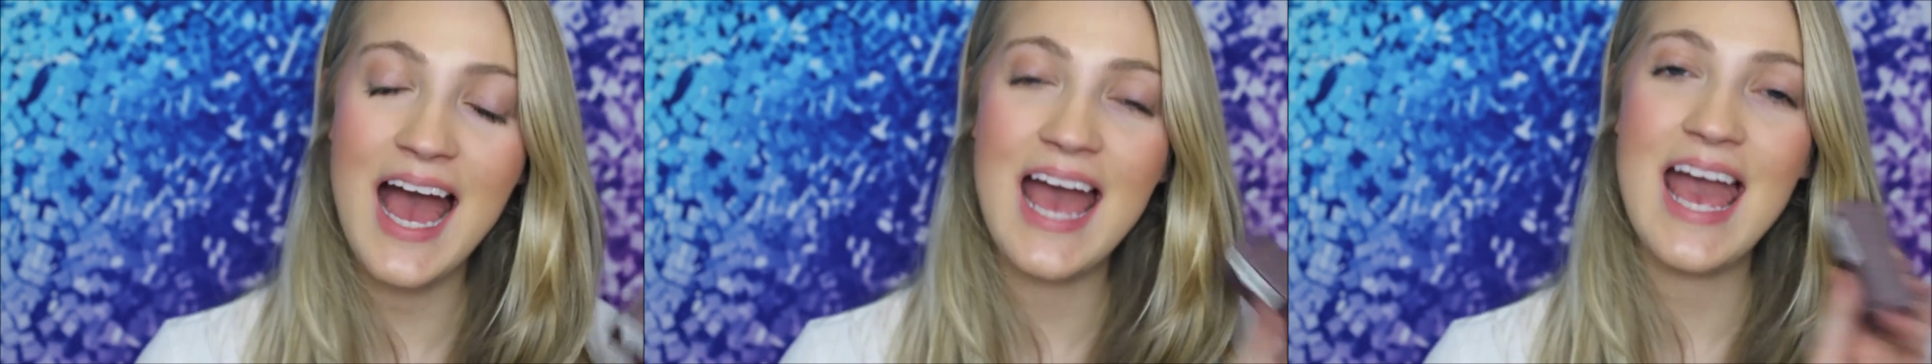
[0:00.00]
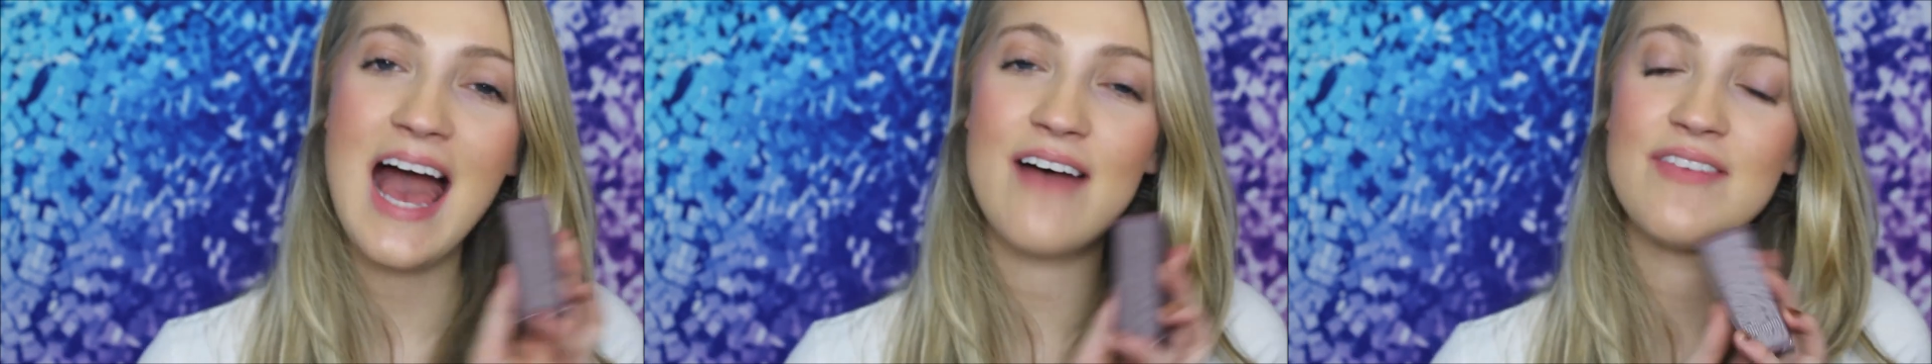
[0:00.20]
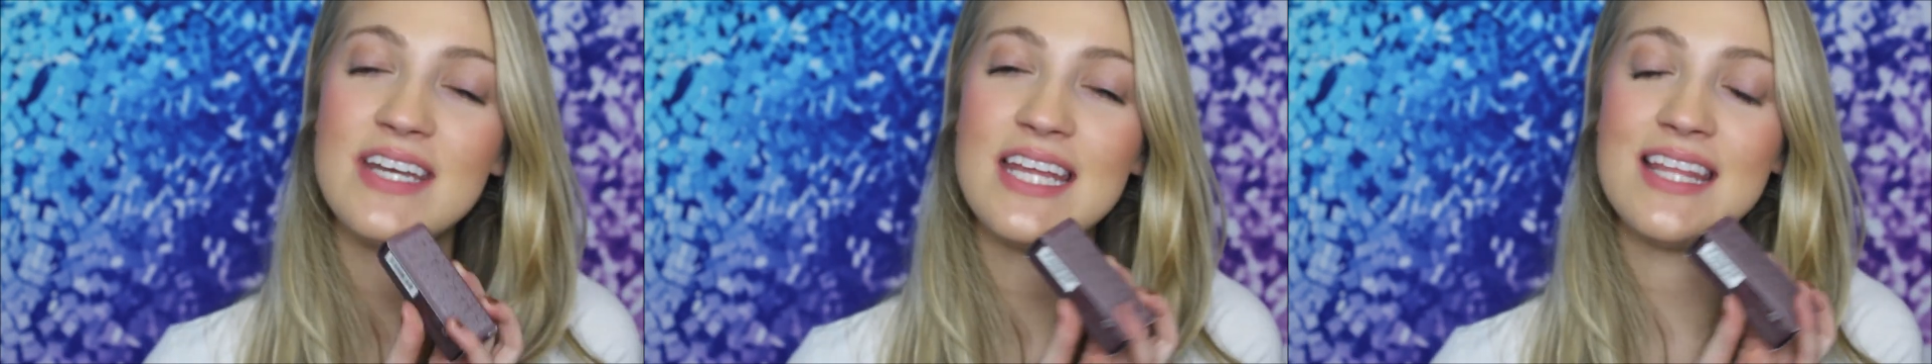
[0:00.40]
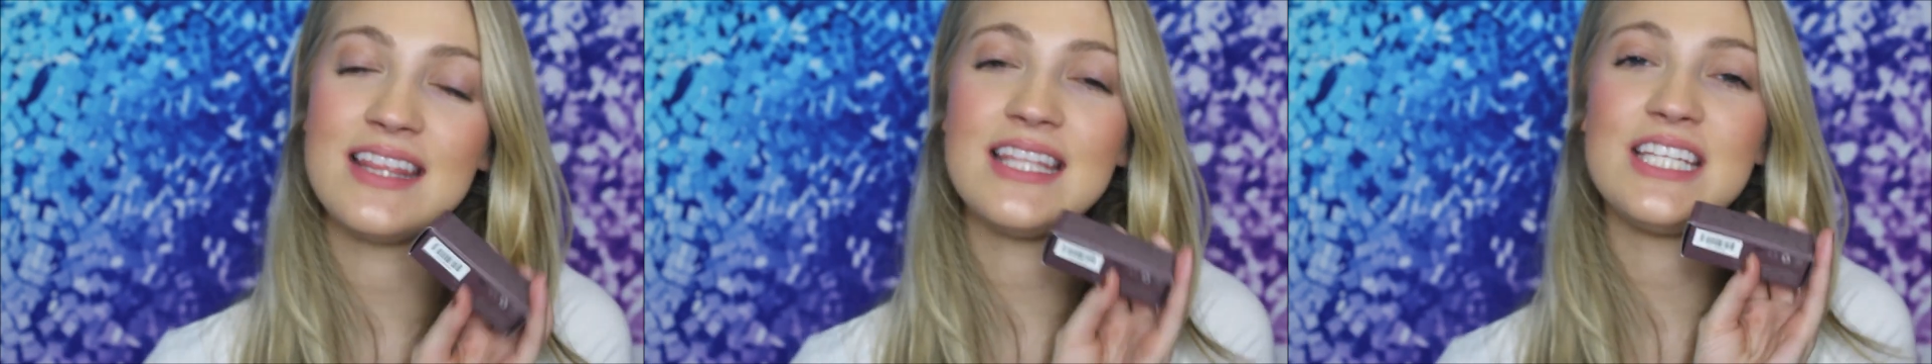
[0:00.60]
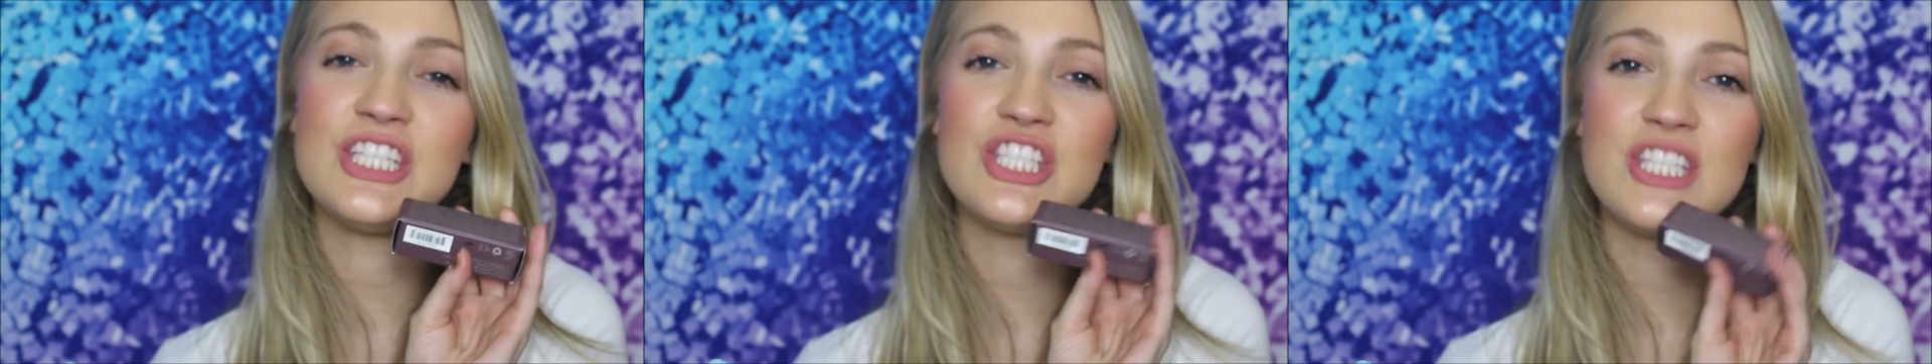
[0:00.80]
I have it
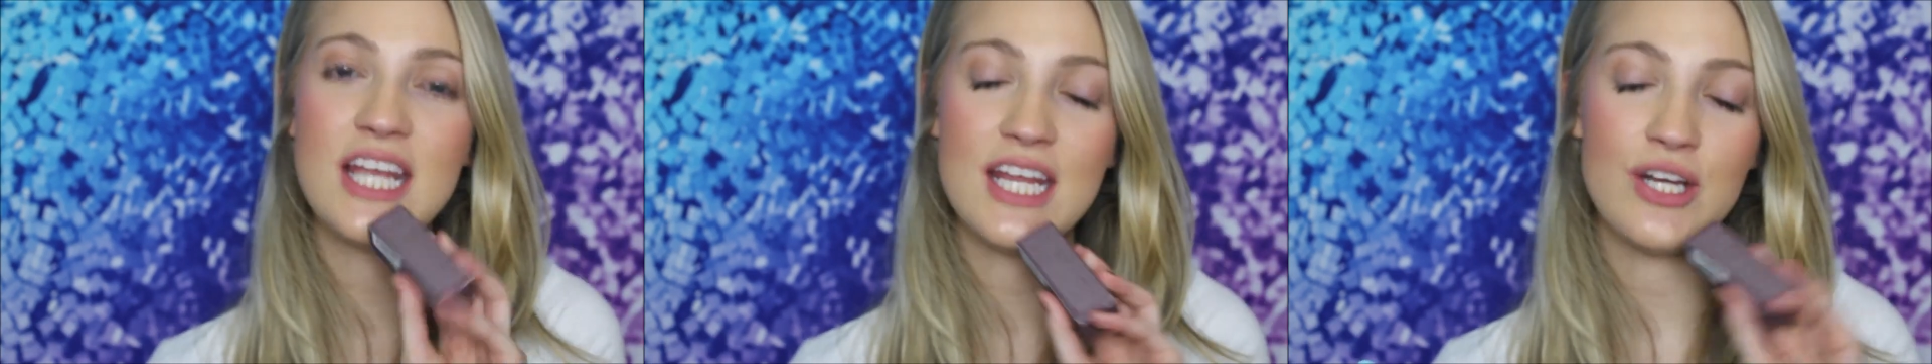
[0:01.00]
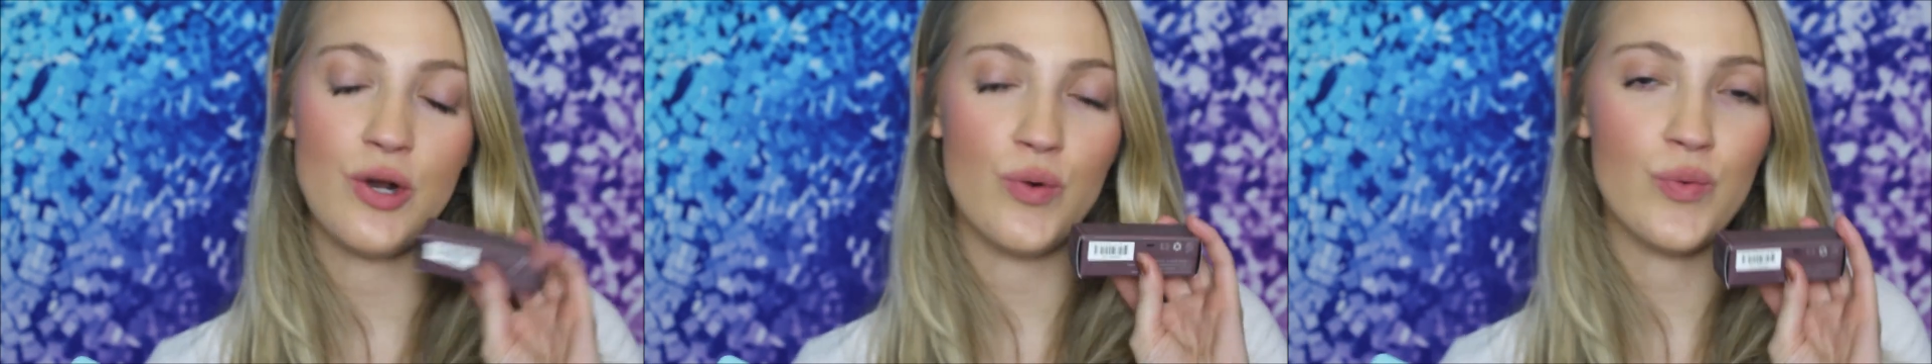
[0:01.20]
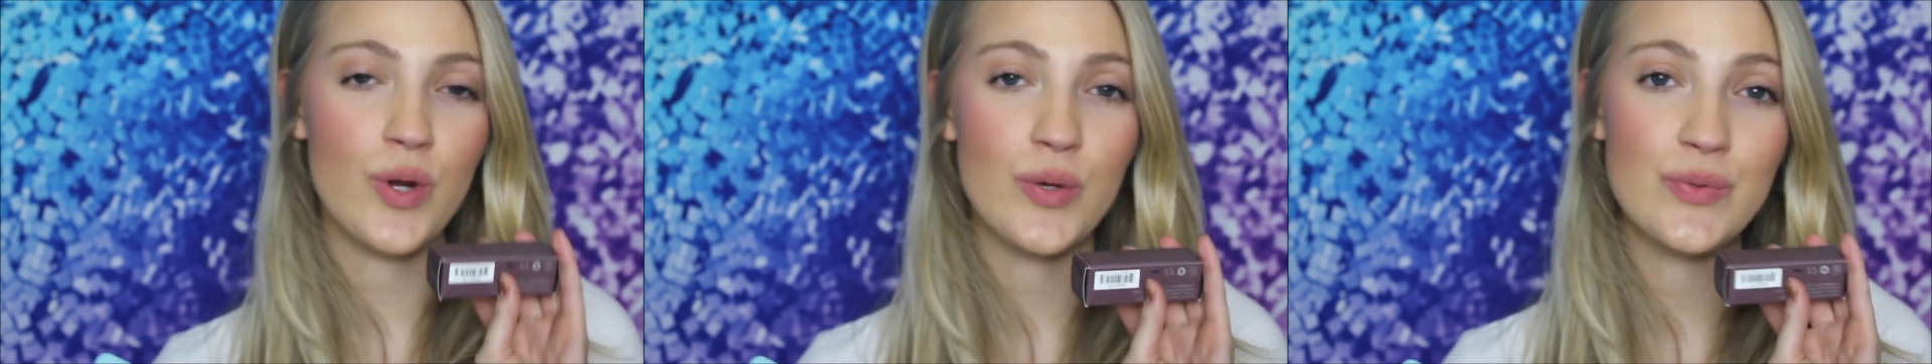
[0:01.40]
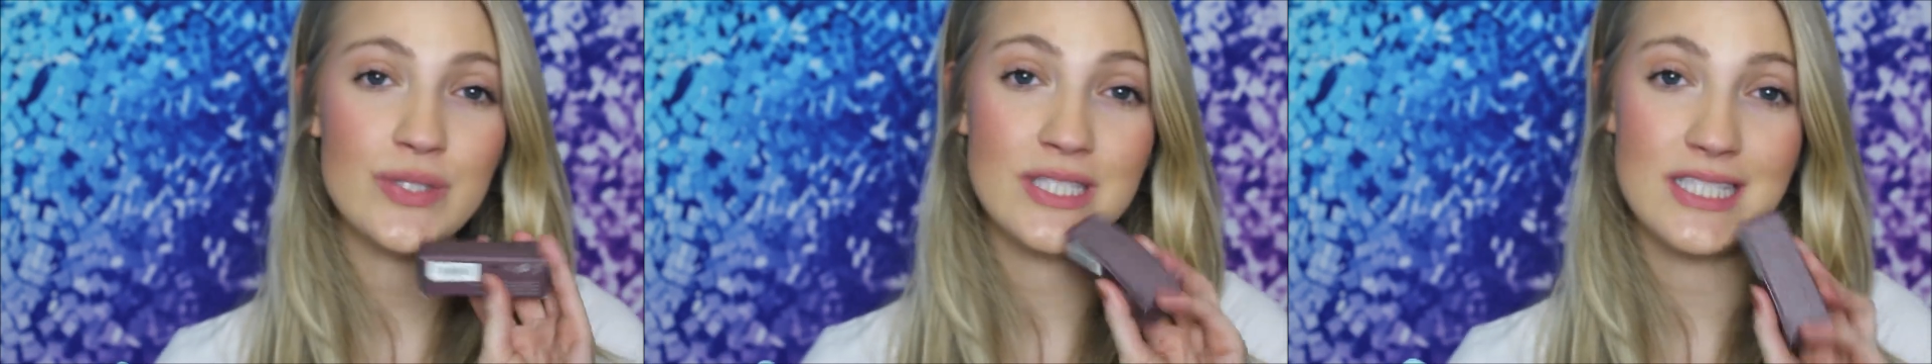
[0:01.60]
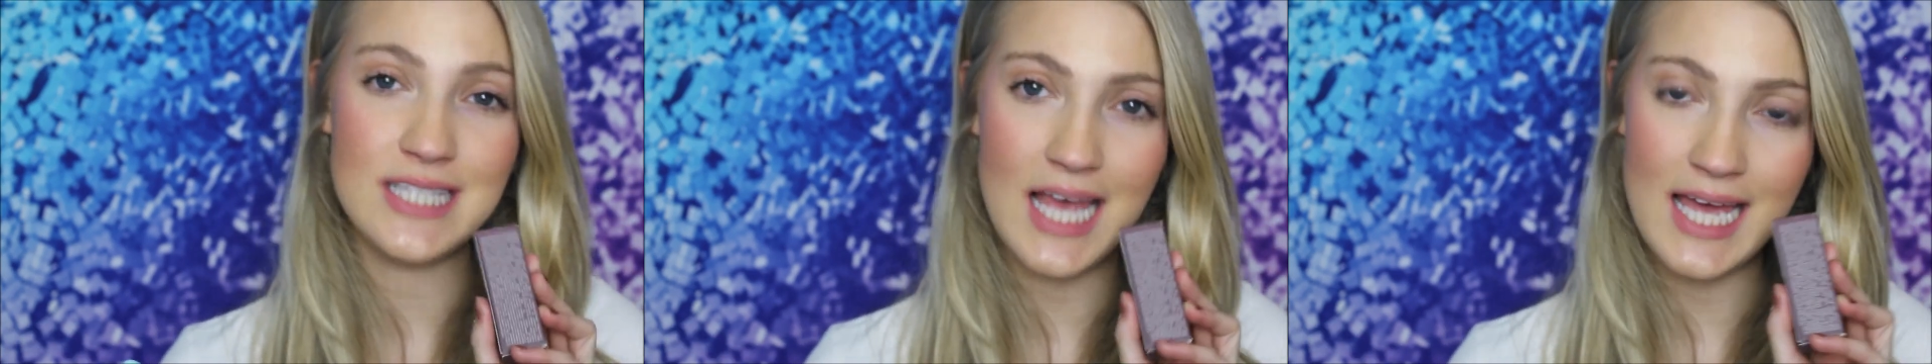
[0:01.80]
in the shade
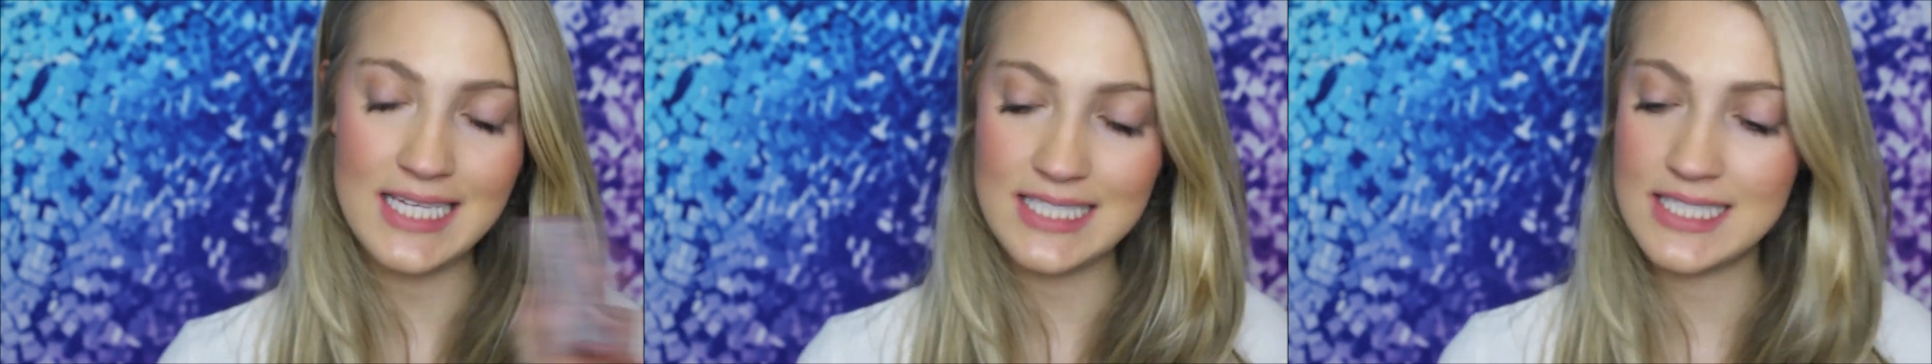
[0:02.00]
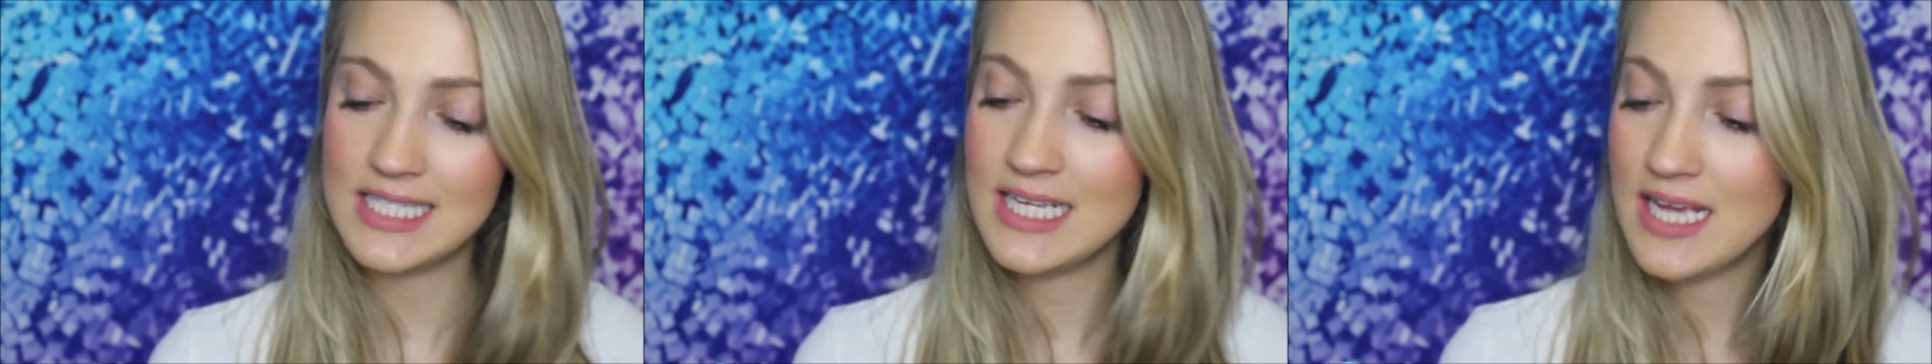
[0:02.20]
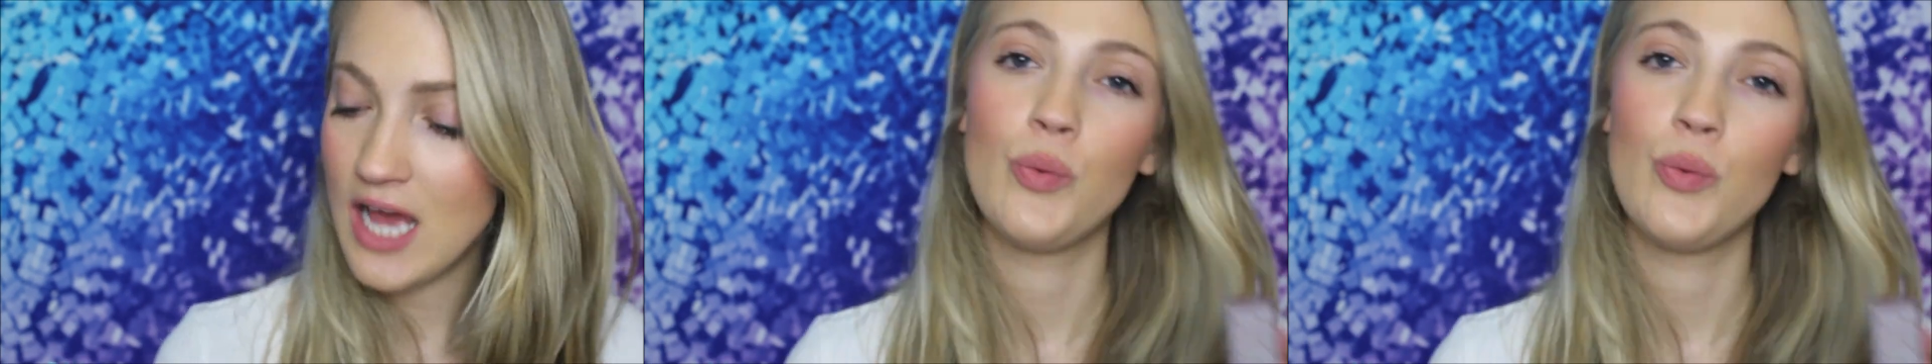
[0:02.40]
Rosette,